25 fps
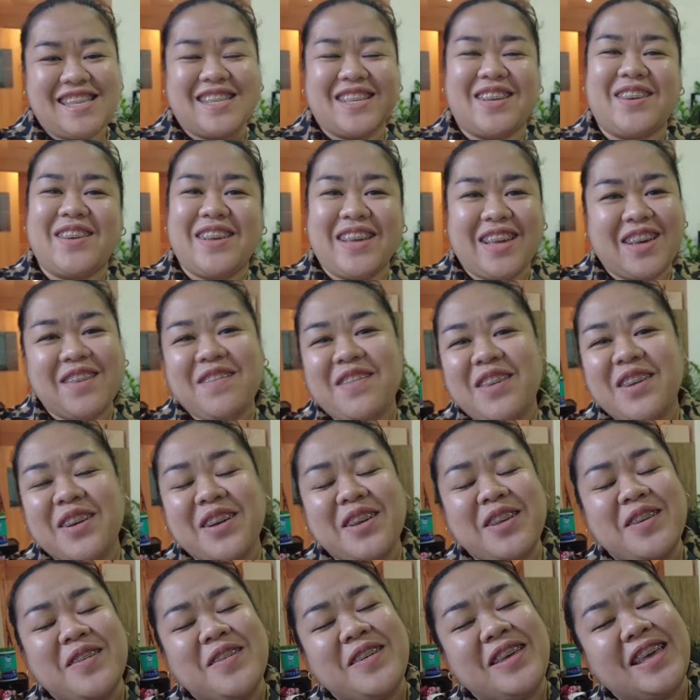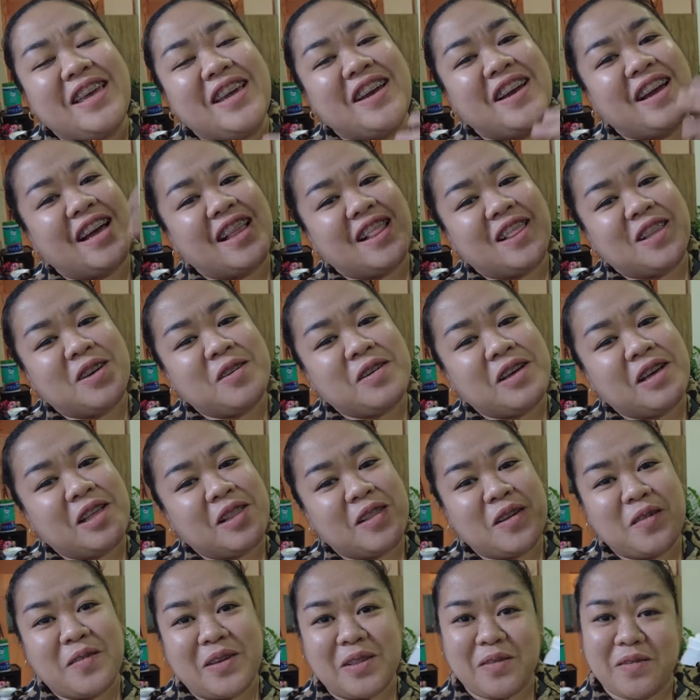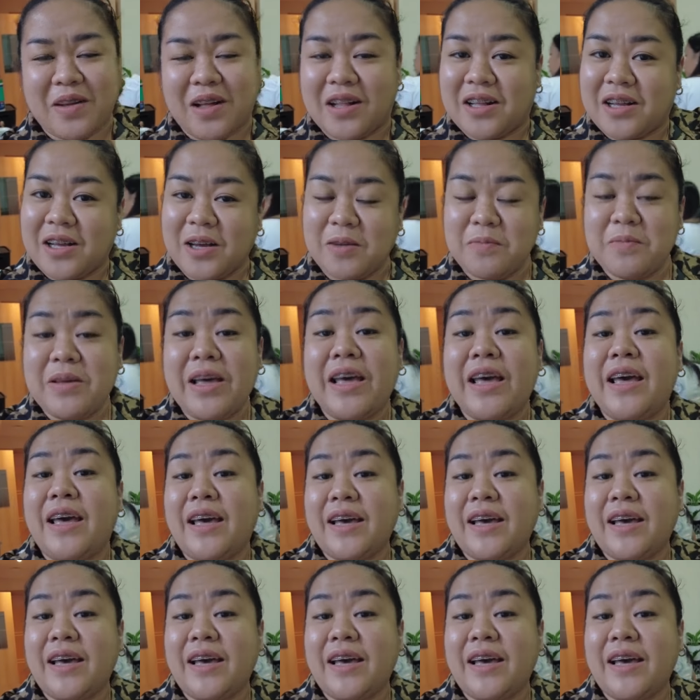So if you're new here, hello, hello and welcome.